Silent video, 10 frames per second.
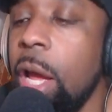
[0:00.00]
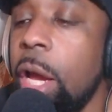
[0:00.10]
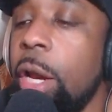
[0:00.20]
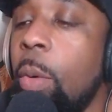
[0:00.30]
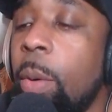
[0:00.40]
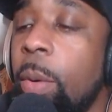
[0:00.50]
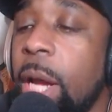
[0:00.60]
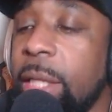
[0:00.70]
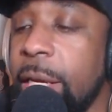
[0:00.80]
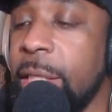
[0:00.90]
No, what
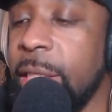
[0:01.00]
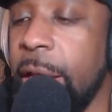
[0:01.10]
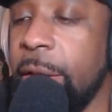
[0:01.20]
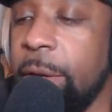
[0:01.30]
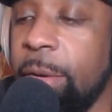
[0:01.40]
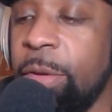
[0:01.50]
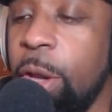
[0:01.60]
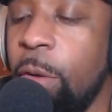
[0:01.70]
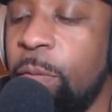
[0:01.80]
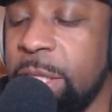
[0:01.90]
I think is like,
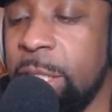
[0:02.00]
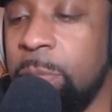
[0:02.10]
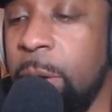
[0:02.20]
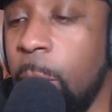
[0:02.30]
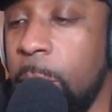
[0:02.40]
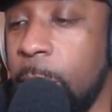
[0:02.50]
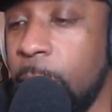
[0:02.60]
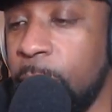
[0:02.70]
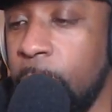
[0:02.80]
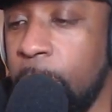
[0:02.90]
Vince is big
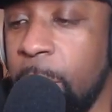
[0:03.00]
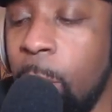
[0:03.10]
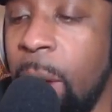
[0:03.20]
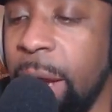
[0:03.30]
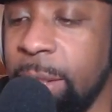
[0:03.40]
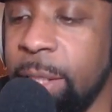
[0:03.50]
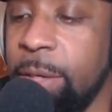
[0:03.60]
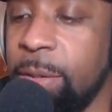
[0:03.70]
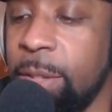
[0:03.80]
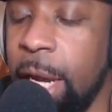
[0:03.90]
on my
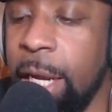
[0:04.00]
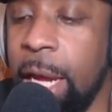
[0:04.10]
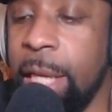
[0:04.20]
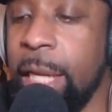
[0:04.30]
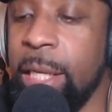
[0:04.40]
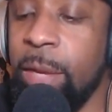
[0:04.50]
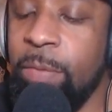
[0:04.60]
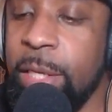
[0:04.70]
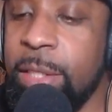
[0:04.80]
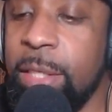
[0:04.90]
skills. So I think
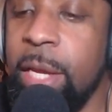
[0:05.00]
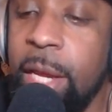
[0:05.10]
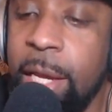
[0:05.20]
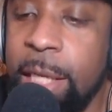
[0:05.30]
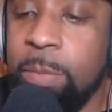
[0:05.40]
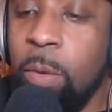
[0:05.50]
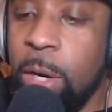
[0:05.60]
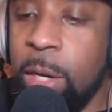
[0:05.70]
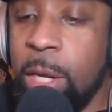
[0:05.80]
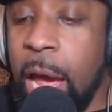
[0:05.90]
Vince is more
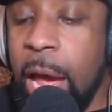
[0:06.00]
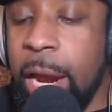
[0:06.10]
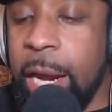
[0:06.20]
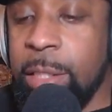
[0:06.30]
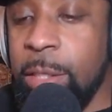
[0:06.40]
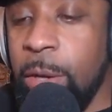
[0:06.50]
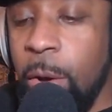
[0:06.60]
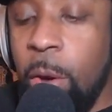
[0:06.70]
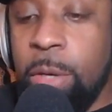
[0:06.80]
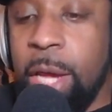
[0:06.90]
the guy that's,
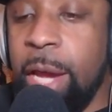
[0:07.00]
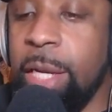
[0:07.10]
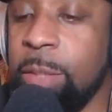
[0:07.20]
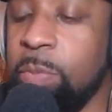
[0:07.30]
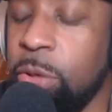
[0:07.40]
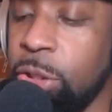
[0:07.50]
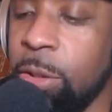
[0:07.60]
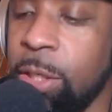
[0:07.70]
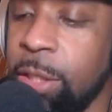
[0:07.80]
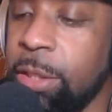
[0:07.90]
okay, let's push her
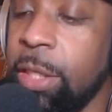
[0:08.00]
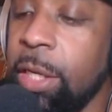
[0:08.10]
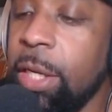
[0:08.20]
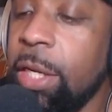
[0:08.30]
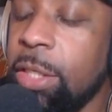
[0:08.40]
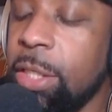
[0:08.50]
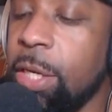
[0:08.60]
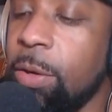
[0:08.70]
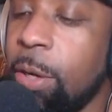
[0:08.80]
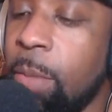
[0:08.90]
because she's
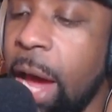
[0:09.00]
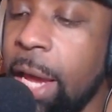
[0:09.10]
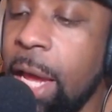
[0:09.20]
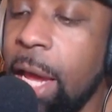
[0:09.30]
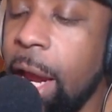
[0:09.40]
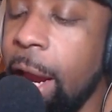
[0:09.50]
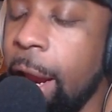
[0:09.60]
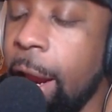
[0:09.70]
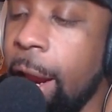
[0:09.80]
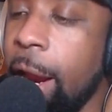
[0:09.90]
good on the mic.
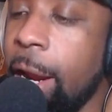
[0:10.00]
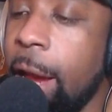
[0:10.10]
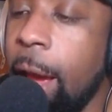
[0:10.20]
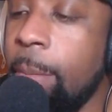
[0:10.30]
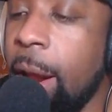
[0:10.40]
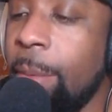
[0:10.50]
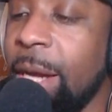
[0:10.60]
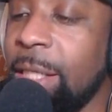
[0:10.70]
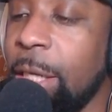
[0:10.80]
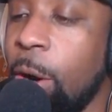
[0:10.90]
Yeah. And I'm
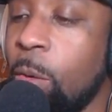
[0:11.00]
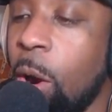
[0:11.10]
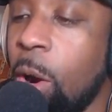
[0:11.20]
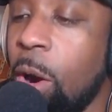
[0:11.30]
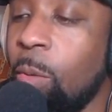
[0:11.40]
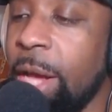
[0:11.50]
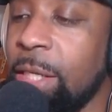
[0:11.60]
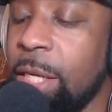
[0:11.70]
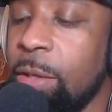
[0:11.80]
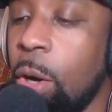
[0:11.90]
not saying her ring
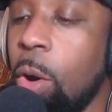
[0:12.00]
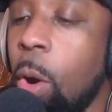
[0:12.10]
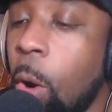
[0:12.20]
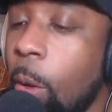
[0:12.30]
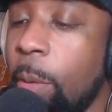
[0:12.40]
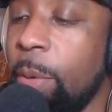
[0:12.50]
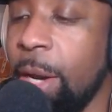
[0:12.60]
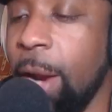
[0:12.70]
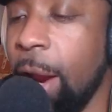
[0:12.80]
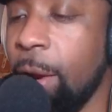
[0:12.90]
skills are horrible, but
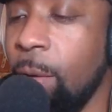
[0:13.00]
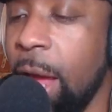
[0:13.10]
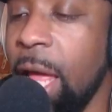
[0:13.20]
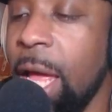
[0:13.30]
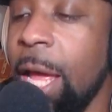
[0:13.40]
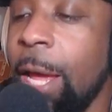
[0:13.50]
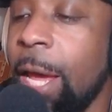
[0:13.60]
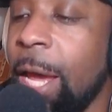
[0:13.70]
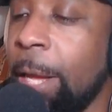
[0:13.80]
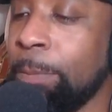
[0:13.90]
they're not great.
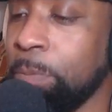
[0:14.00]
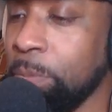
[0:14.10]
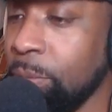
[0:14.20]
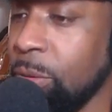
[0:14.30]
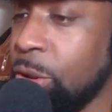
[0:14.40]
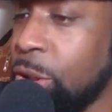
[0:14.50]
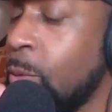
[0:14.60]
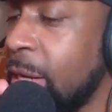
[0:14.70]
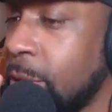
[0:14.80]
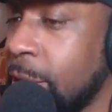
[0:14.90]
And she
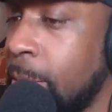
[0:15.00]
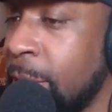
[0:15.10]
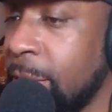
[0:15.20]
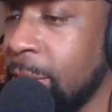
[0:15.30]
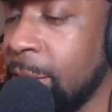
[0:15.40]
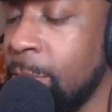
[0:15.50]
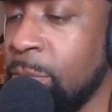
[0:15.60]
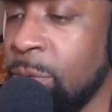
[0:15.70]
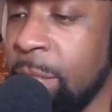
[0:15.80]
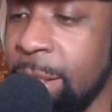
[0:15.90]
wrestled
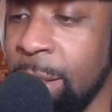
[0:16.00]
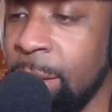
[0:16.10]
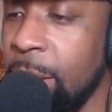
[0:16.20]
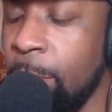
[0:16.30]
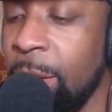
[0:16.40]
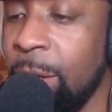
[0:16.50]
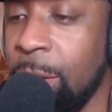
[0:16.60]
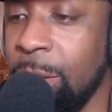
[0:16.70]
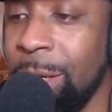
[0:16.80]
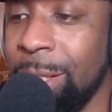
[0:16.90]
some decent,
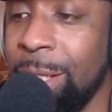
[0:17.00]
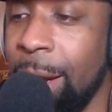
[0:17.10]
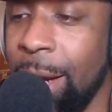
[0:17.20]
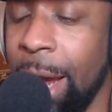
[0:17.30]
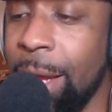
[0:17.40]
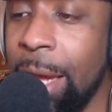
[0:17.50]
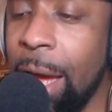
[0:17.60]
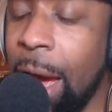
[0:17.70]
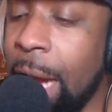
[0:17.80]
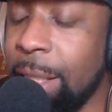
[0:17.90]
good talent. Like,
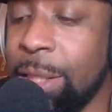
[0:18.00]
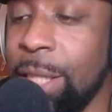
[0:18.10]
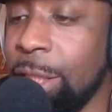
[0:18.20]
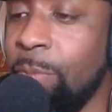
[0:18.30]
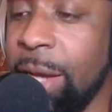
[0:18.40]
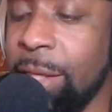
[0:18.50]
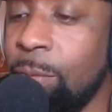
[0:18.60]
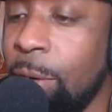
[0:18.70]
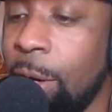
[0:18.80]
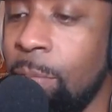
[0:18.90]
I think Sasha Banks is
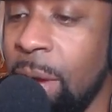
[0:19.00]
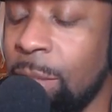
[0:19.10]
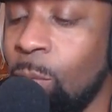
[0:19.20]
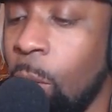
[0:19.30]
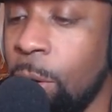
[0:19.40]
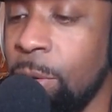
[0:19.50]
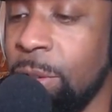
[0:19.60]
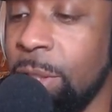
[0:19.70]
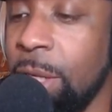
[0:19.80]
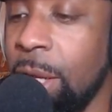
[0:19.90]
one of the best
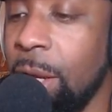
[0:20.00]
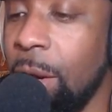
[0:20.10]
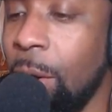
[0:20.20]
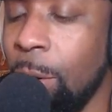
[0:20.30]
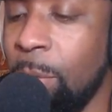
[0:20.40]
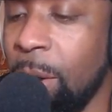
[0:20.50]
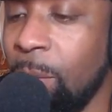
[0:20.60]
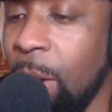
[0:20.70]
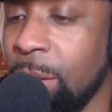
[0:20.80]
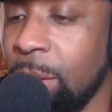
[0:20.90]
workers on a big
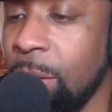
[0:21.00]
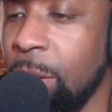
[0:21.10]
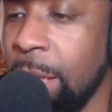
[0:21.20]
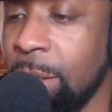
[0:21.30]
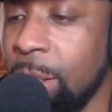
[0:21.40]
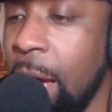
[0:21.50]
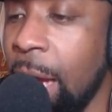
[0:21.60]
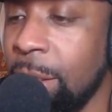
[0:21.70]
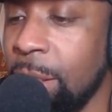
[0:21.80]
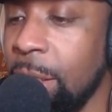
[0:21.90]
roster next to
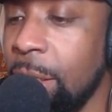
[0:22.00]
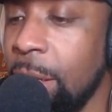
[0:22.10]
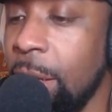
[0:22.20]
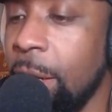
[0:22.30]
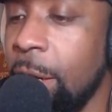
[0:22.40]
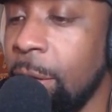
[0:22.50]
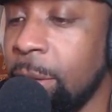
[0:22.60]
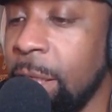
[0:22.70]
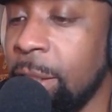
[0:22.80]
Asuka. You know what I'm saying?